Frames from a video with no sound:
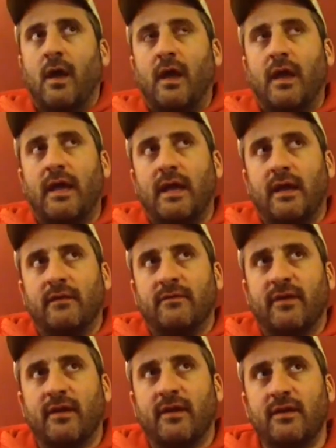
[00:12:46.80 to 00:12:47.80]
And
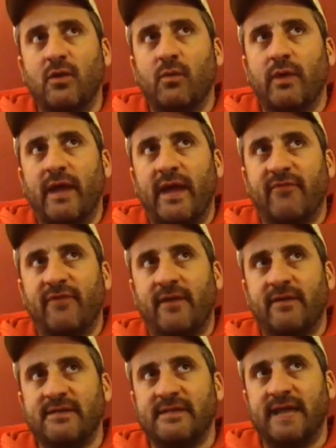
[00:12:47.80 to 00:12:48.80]
what I have
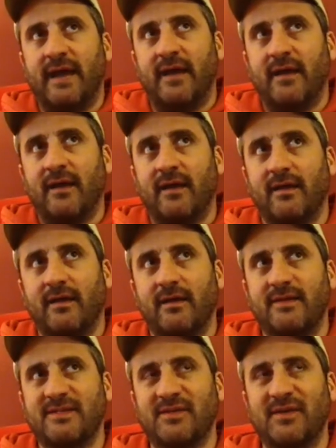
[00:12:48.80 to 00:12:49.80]
found is that
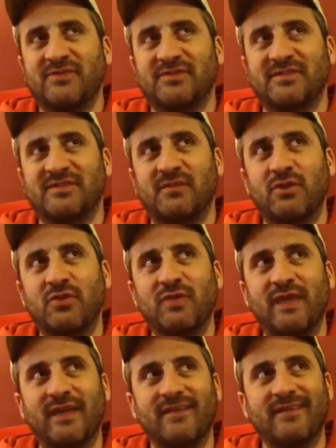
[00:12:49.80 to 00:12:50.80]
it's so interesting when you
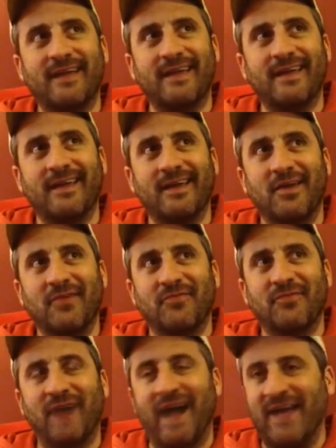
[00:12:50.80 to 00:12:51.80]
get like
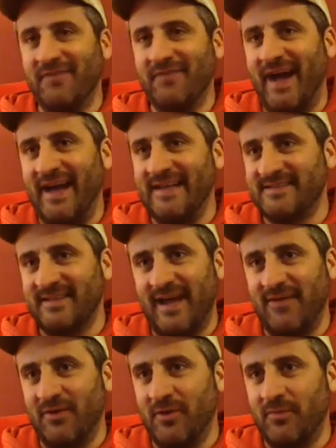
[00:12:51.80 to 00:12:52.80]
5 guys
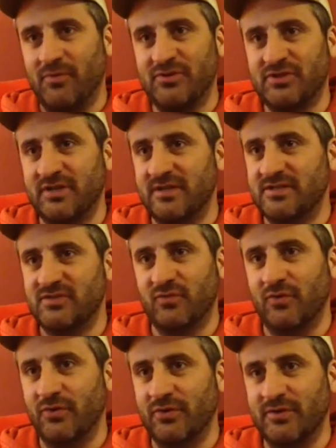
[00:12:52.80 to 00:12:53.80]
together pushing
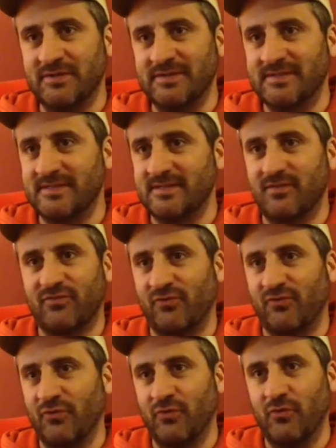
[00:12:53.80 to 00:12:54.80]
strollers
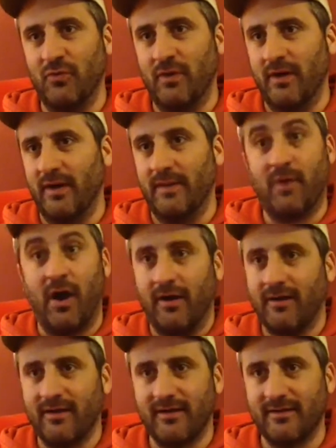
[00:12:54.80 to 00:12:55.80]
through a
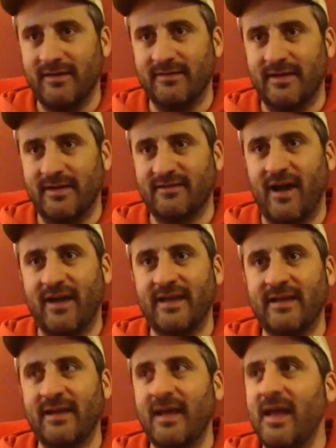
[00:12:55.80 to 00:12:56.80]
park and like
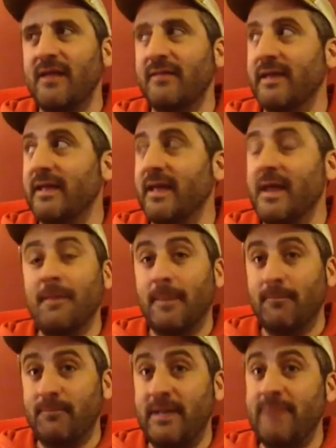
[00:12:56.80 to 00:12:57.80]
talking, like
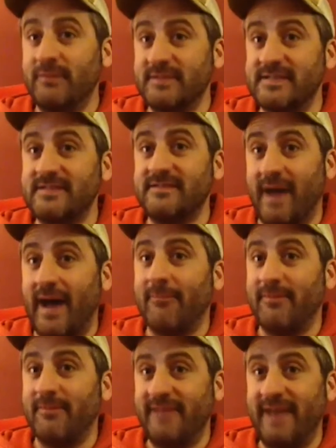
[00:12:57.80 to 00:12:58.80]
people
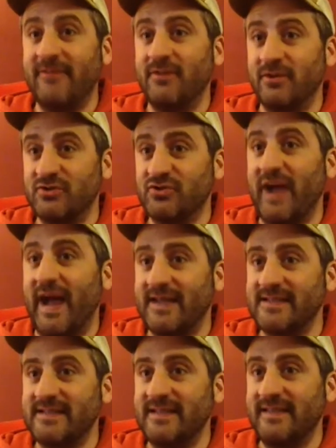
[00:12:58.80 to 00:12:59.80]
stop dead in their
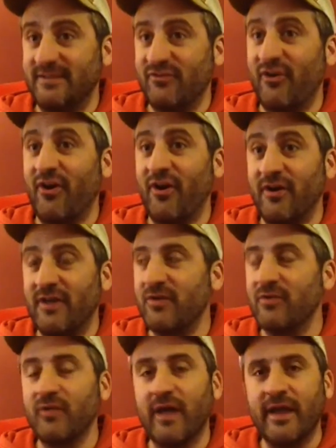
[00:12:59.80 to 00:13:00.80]
tracks and they turn and
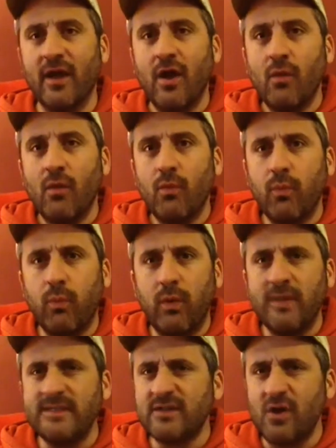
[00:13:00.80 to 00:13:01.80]
they're like,
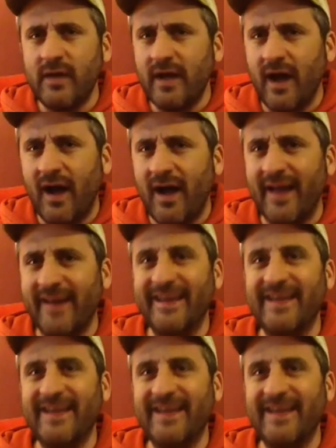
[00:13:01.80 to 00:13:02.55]
what's going on?